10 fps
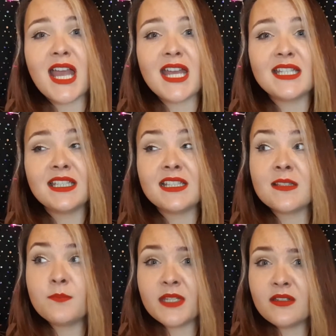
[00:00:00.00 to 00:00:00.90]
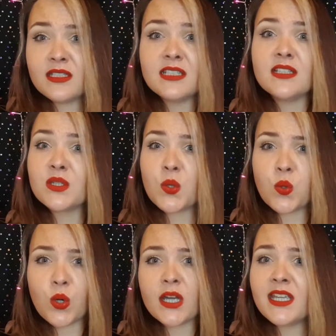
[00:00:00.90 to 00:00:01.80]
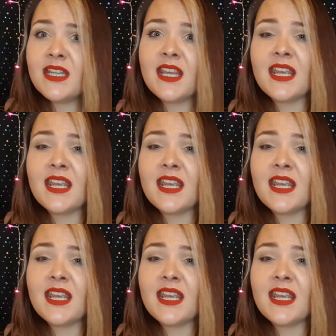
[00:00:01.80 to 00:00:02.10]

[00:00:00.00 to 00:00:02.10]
and experienced quite